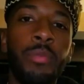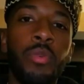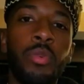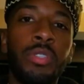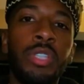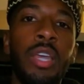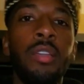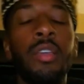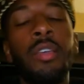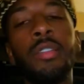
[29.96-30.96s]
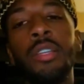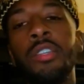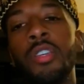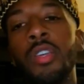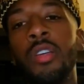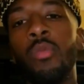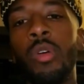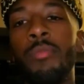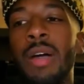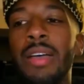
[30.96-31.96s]
People will say that this
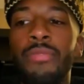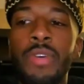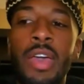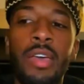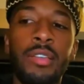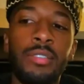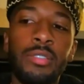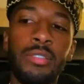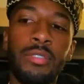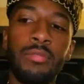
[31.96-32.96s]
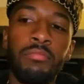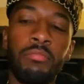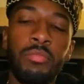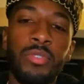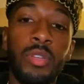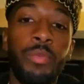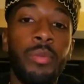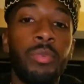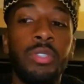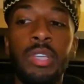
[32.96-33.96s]
year went by fast.
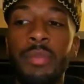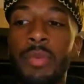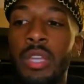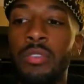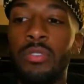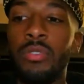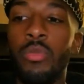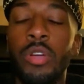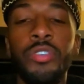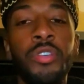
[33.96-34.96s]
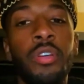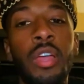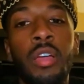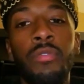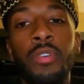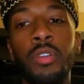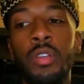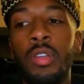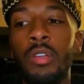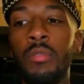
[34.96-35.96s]
Some people will say, man, this is the worst year ever.